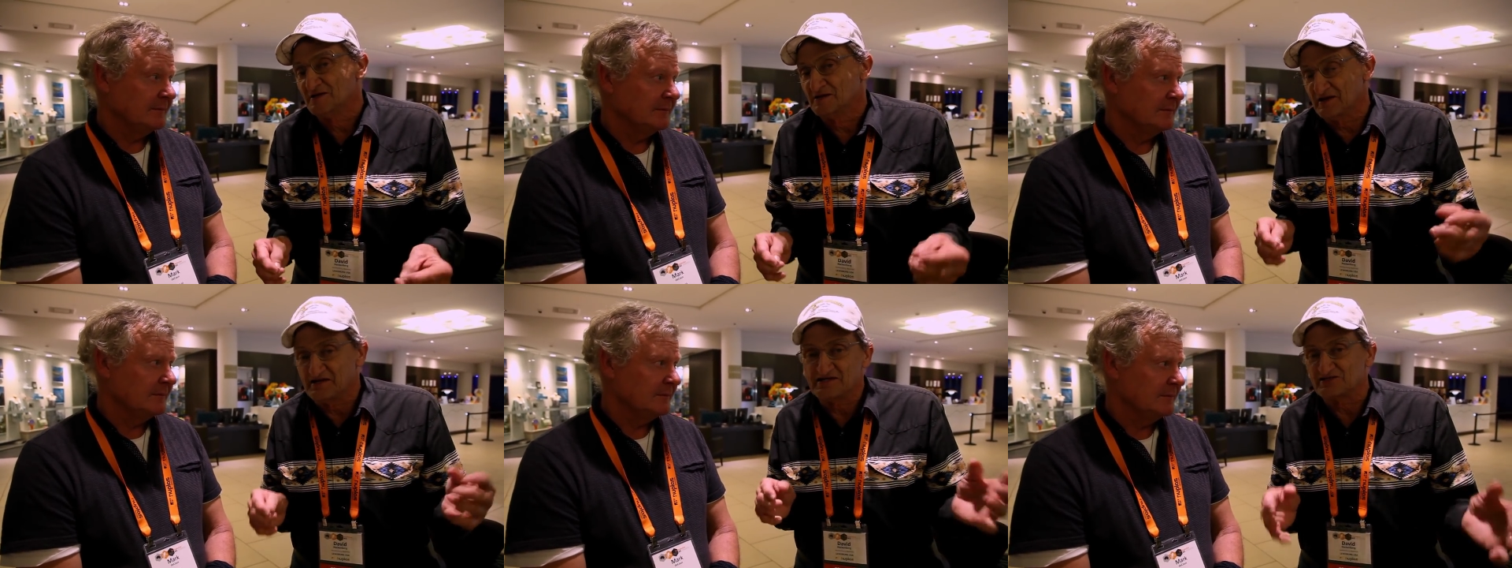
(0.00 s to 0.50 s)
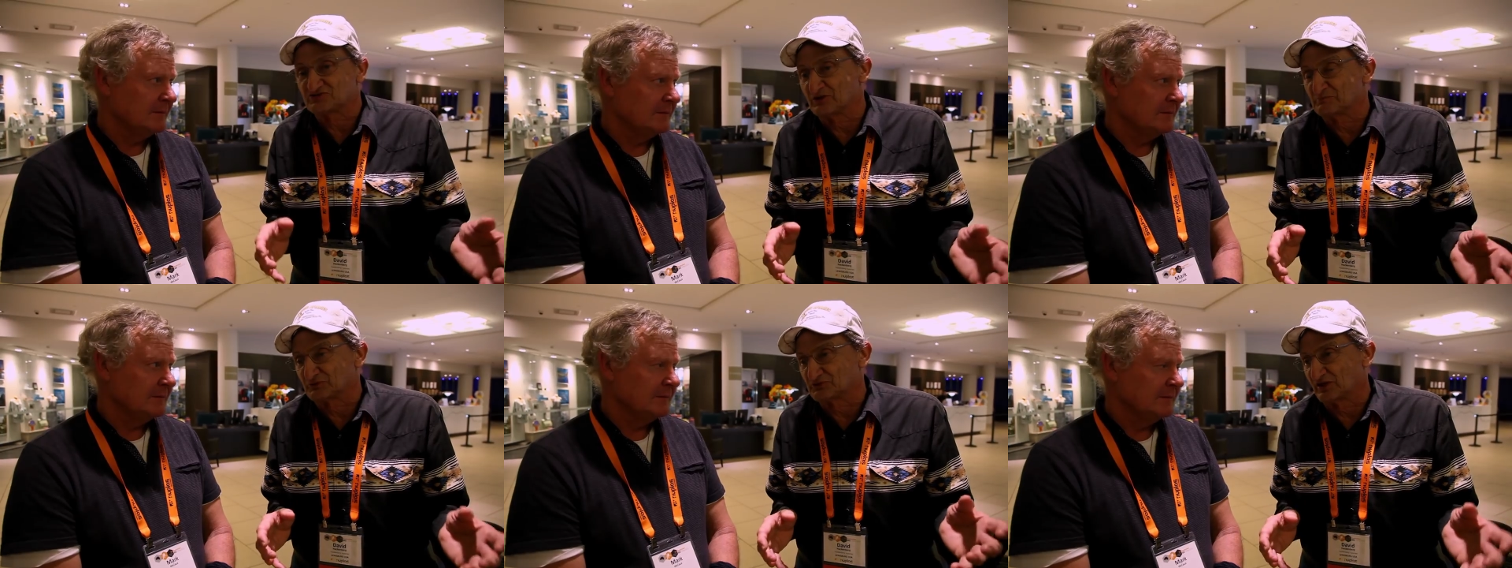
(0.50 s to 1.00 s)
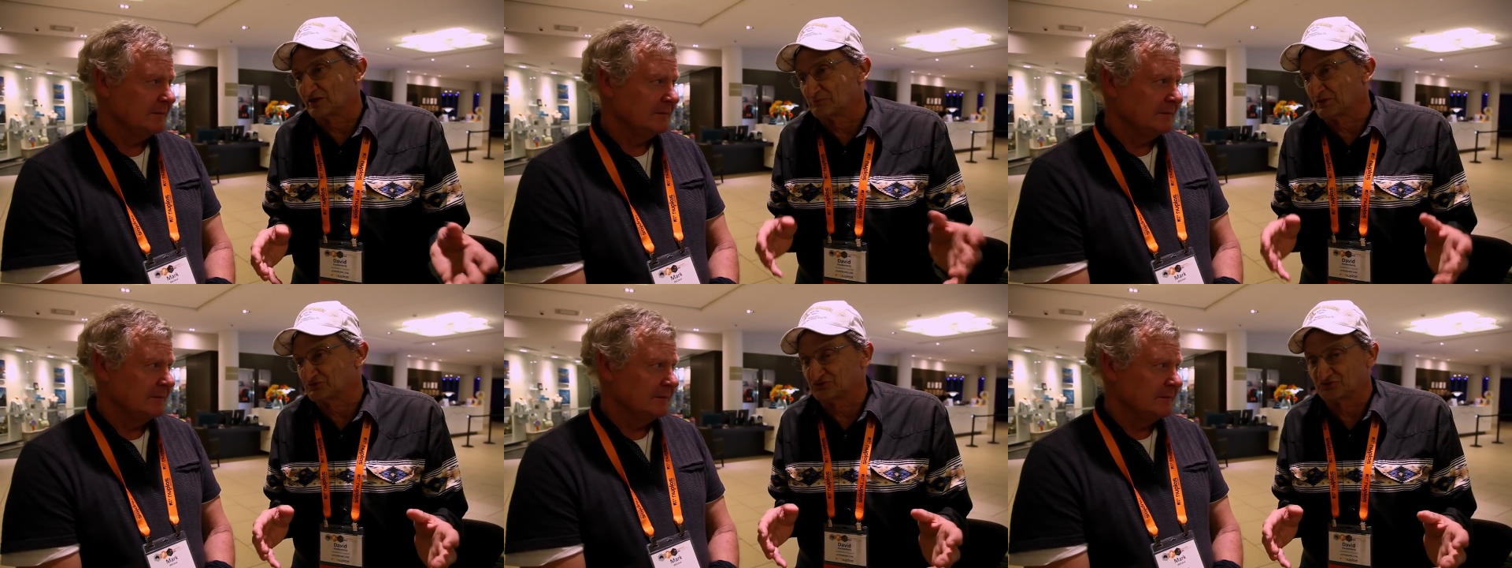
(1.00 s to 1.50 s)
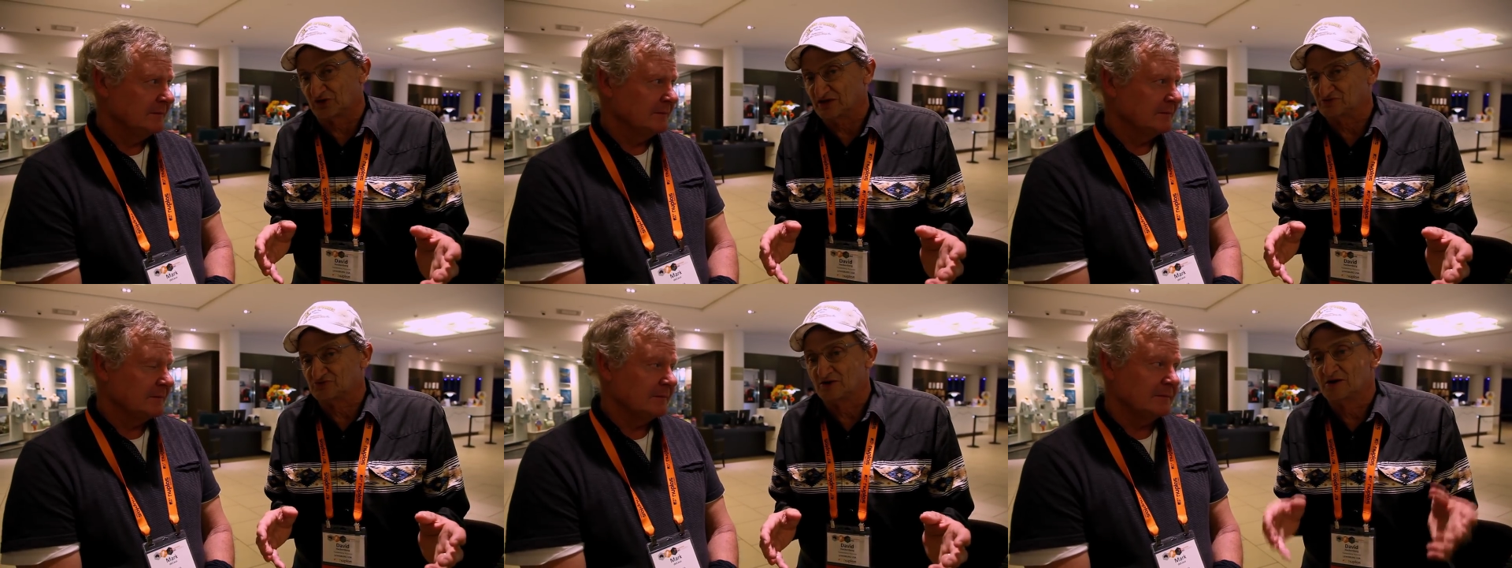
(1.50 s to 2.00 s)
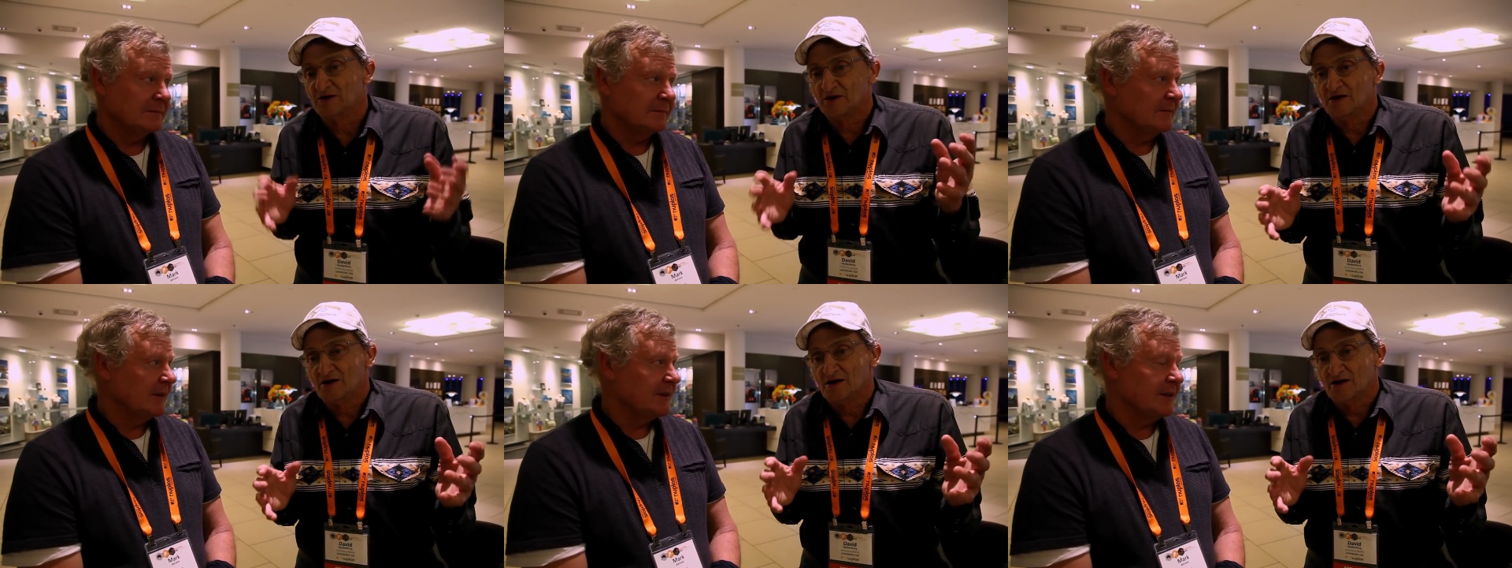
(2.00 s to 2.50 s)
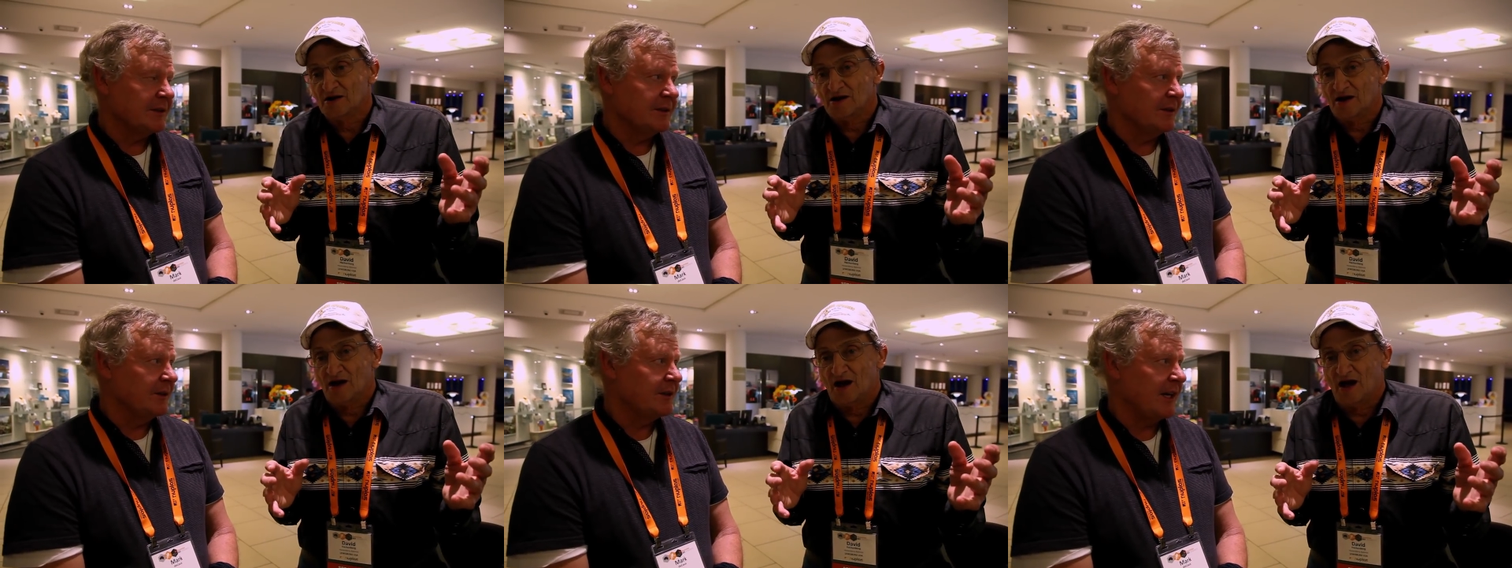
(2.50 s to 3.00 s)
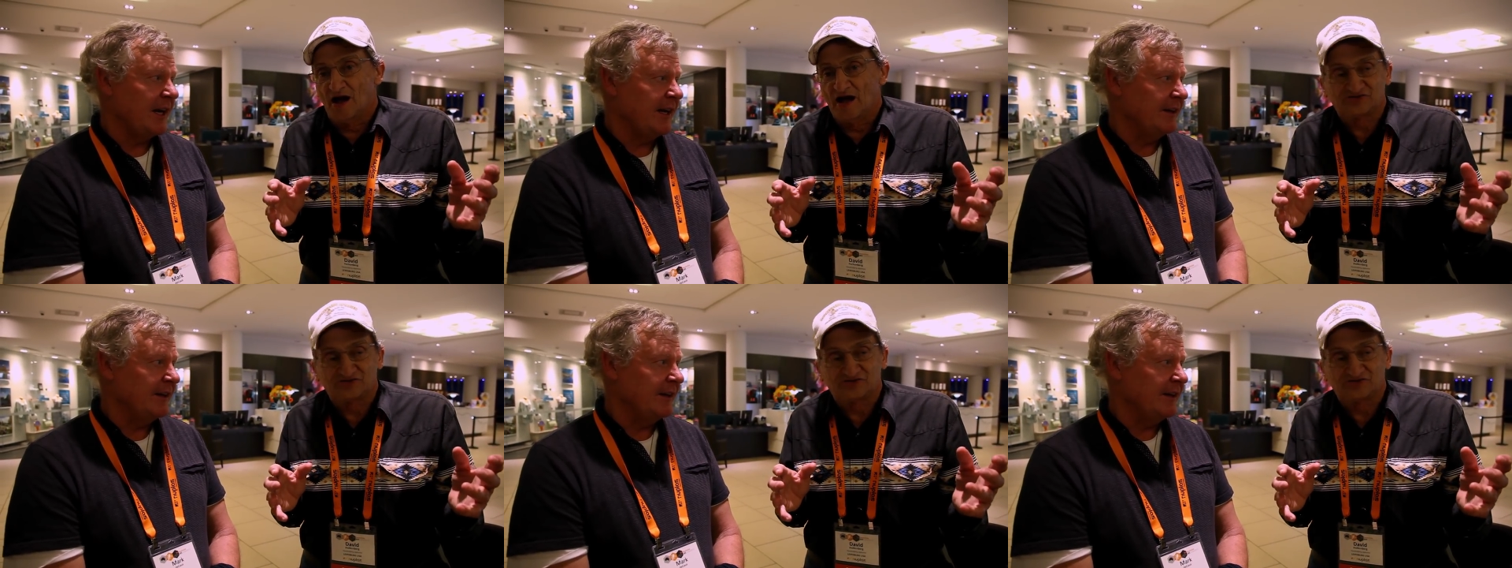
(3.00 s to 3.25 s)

Speaker 1: and 80 some percent of the pesticides. Which is insane.